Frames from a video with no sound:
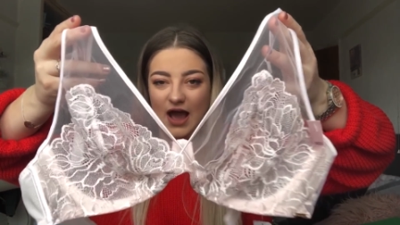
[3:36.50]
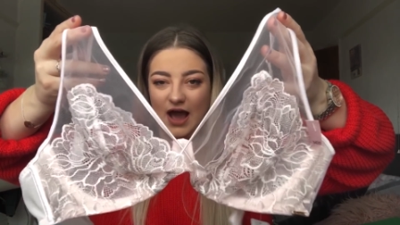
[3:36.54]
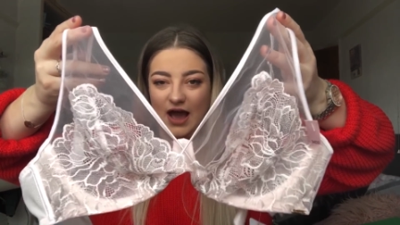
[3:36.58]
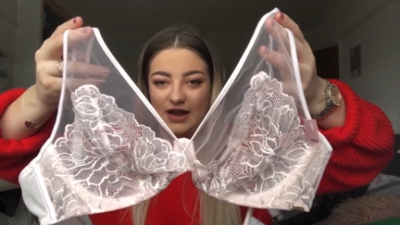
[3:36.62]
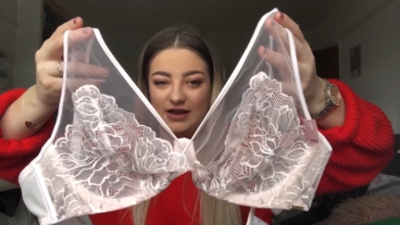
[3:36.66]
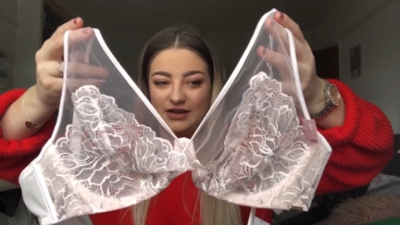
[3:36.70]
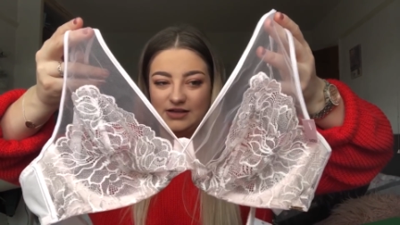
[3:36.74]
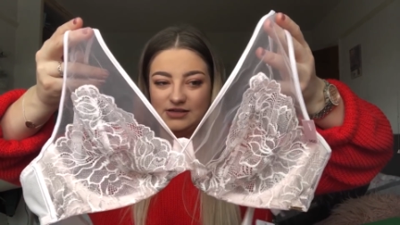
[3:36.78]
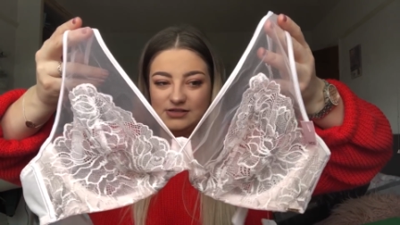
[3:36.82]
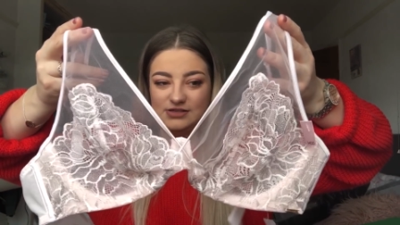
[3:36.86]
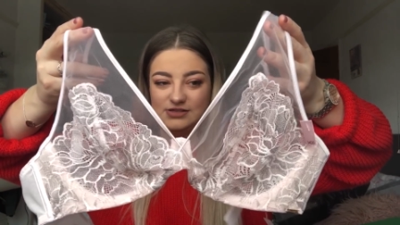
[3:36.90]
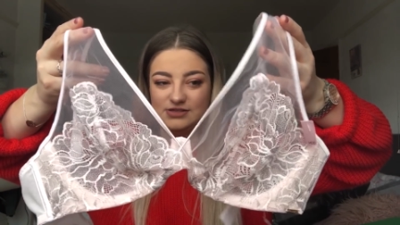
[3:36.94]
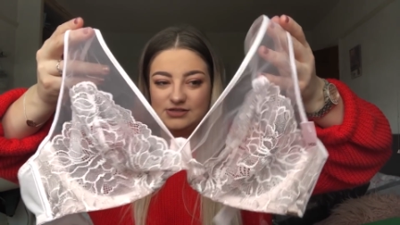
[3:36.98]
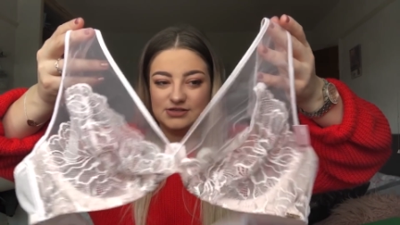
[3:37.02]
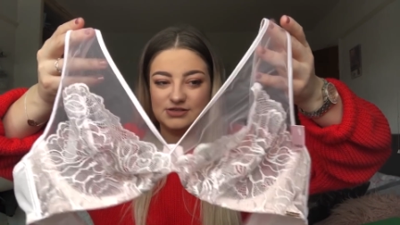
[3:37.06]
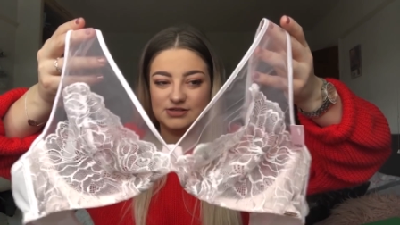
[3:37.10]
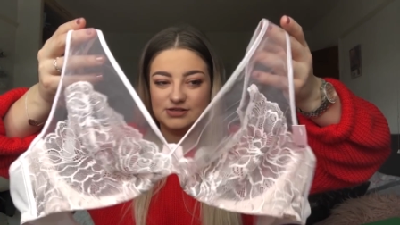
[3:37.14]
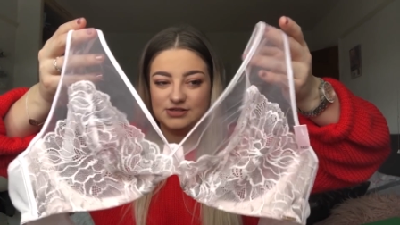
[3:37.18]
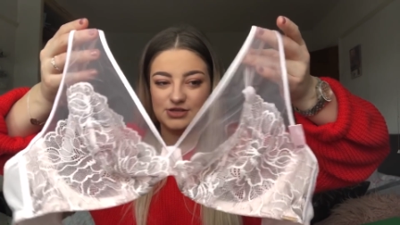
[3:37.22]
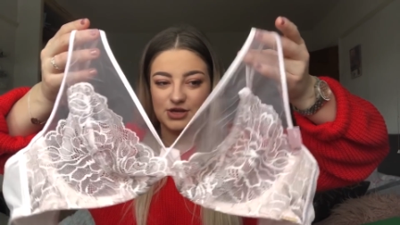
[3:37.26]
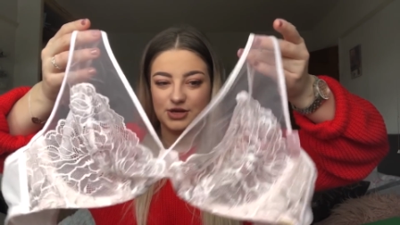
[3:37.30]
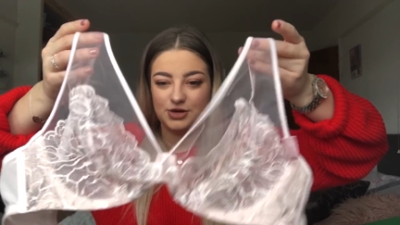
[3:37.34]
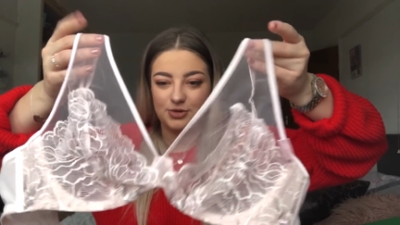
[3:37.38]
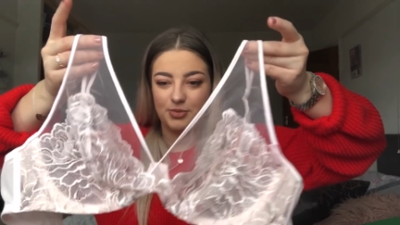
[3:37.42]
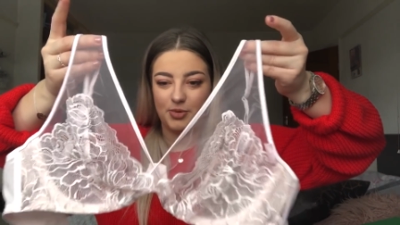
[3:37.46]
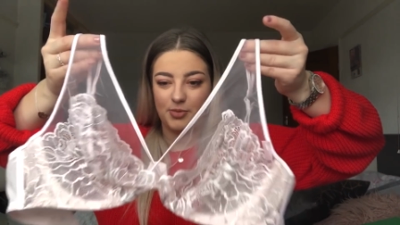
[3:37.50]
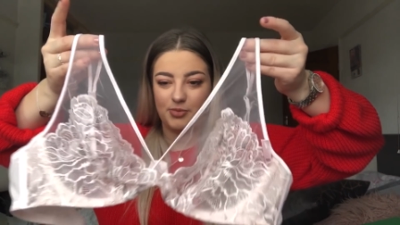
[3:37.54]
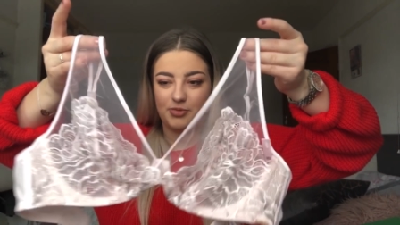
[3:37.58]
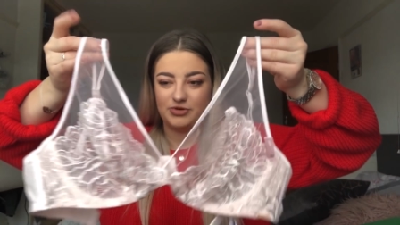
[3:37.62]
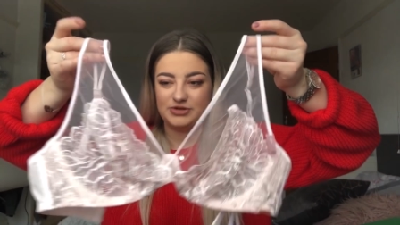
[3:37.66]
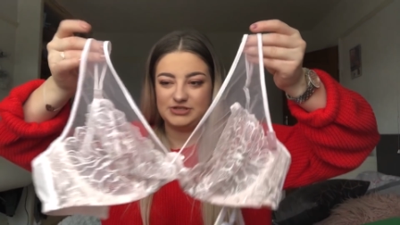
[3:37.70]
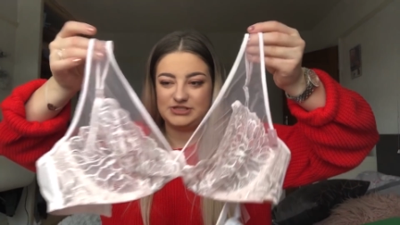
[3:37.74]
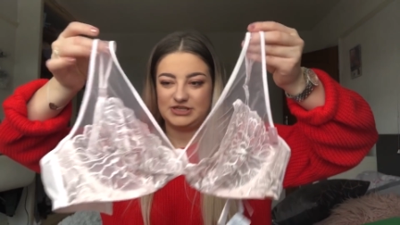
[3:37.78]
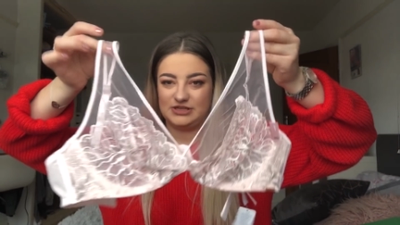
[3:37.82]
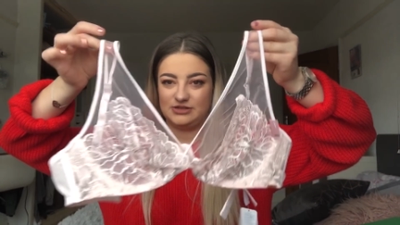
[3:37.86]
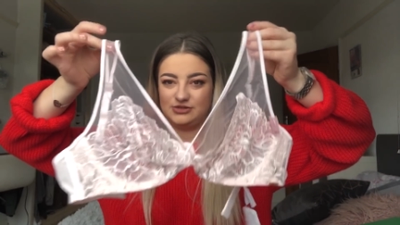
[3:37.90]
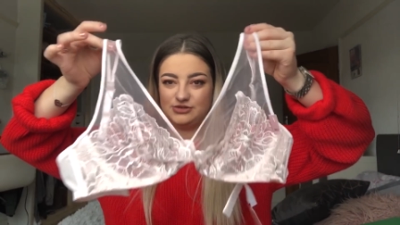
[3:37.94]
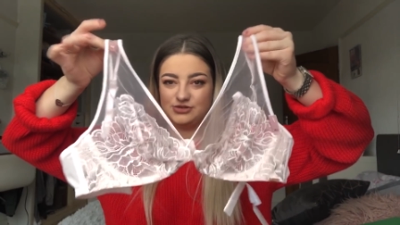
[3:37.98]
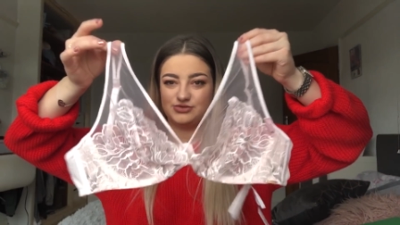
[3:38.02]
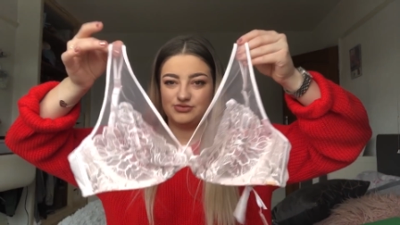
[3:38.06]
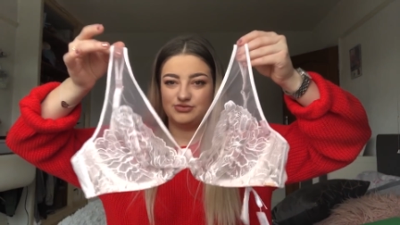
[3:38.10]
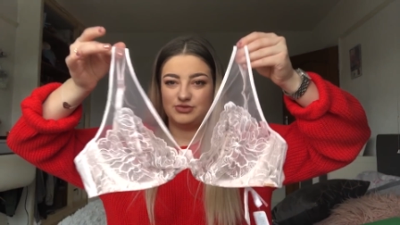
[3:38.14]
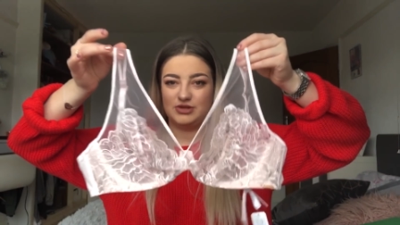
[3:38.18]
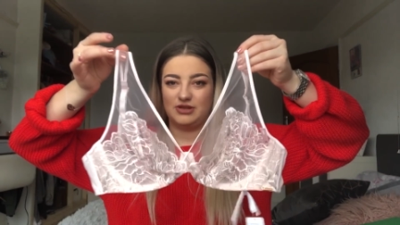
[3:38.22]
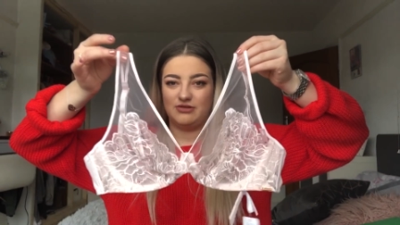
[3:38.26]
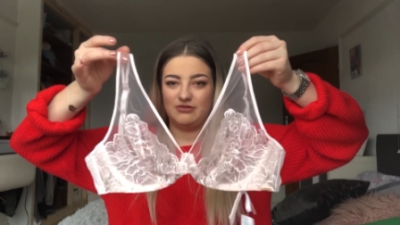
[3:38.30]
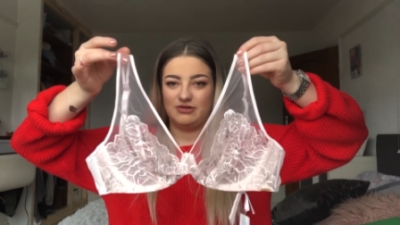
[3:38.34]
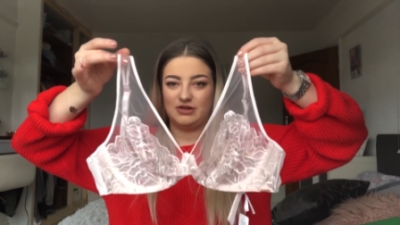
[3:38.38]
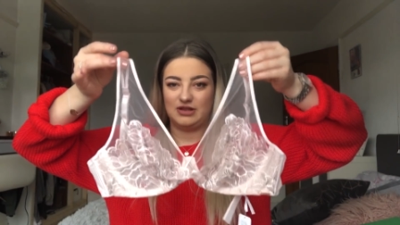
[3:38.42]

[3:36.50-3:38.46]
and it's super pretty. It looks really,